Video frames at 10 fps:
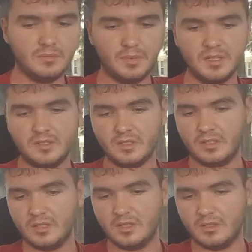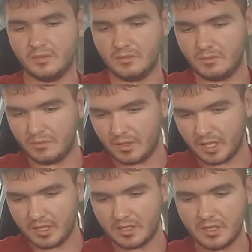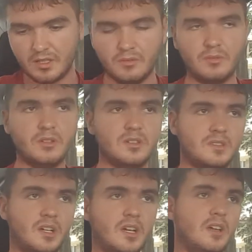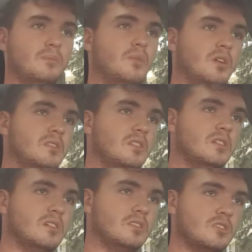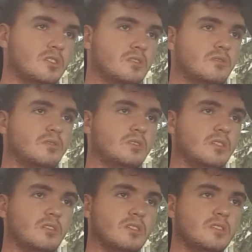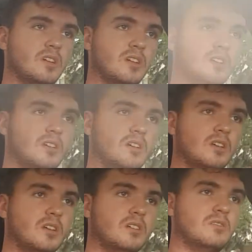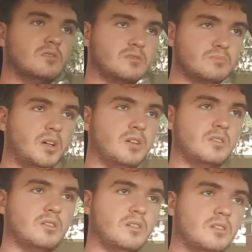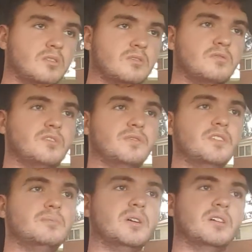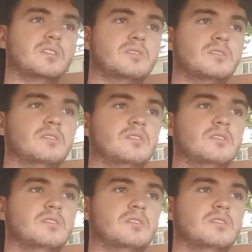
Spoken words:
Basically, what I did was I bought the InGen cold air intake. It was about $150,